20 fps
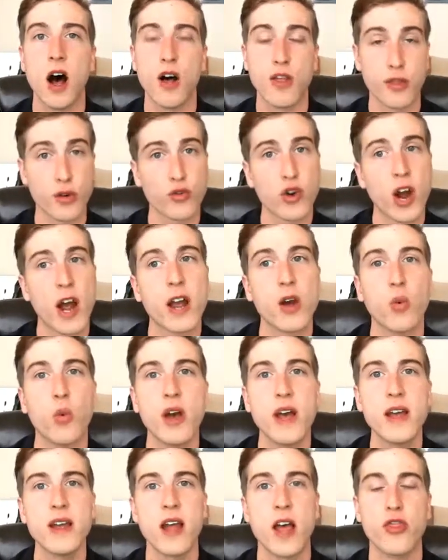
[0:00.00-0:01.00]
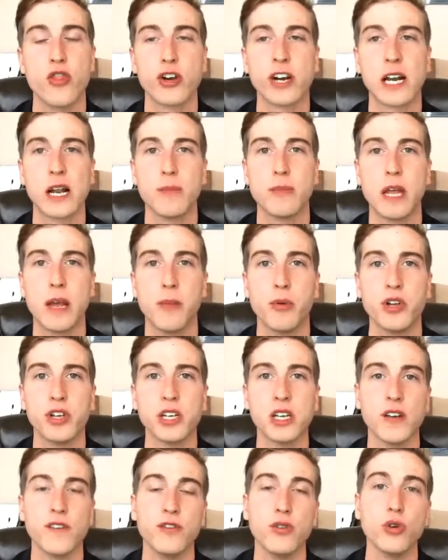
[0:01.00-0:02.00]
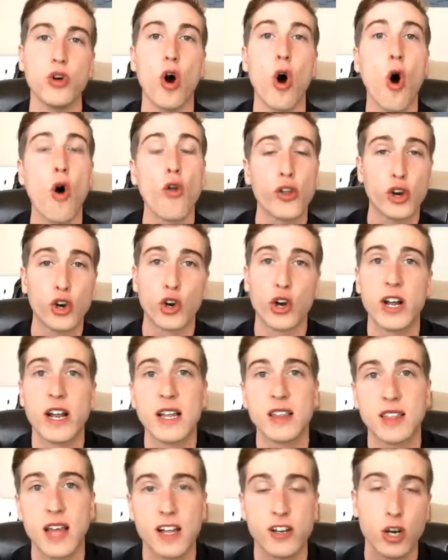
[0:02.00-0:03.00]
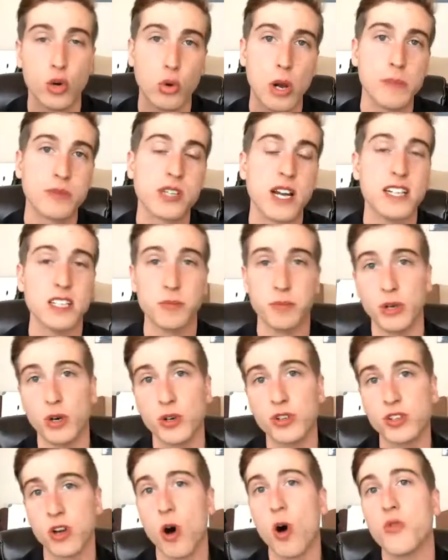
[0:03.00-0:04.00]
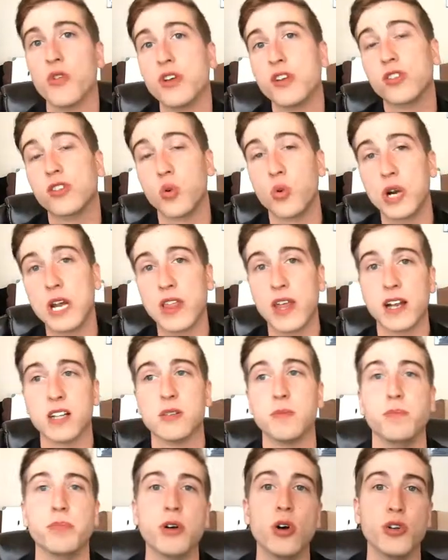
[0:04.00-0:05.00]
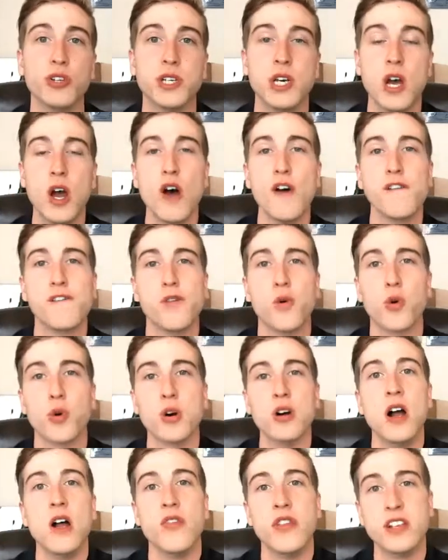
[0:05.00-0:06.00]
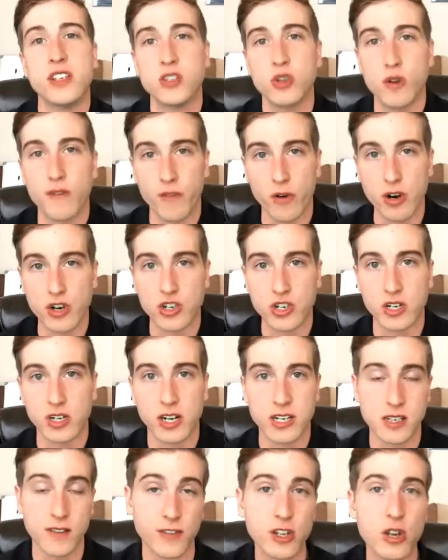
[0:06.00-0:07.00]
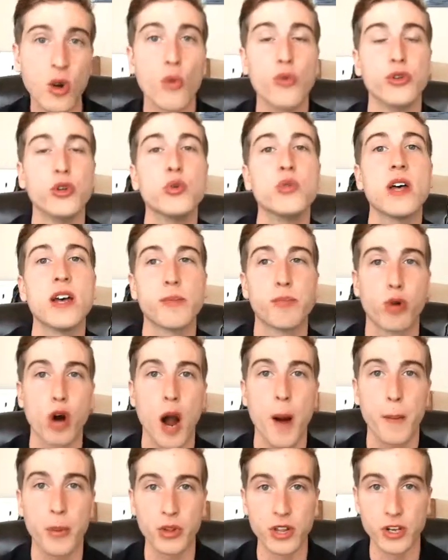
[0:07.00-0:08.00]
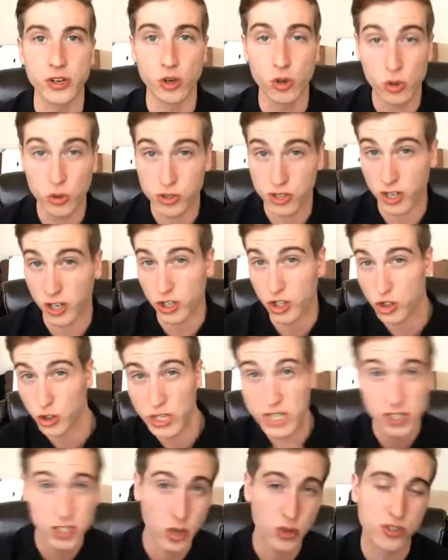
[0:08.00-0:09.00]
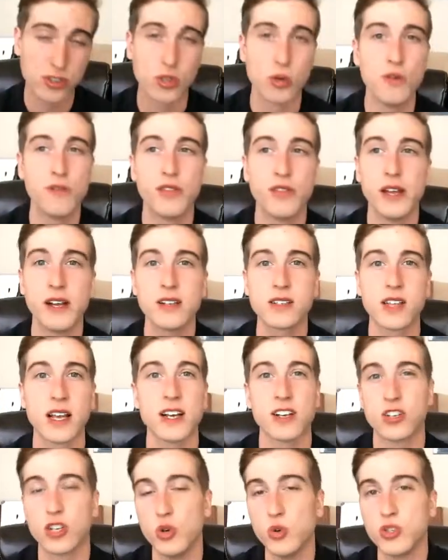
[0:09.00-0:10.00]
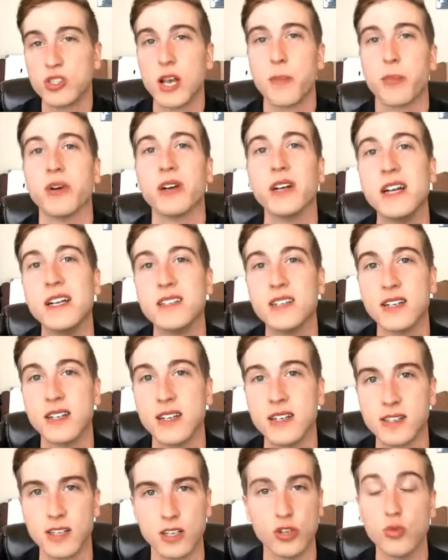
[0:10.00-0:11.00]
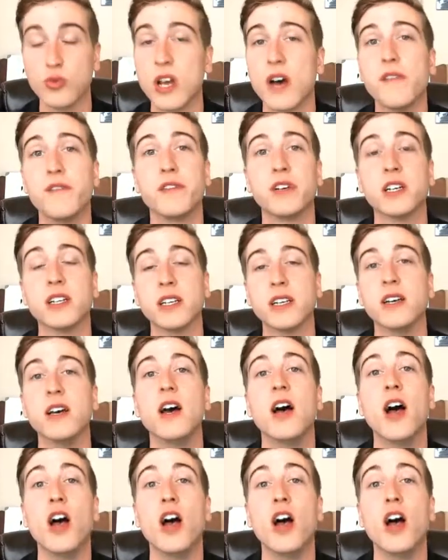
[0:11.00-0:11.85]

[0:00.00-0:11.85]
the right way, and they're going to be able to give you all the credit that your website's built, all the authority that it's built for this new version. Because if you don't do that properly, Google's going to treat those two things like two separate entities, and you definitely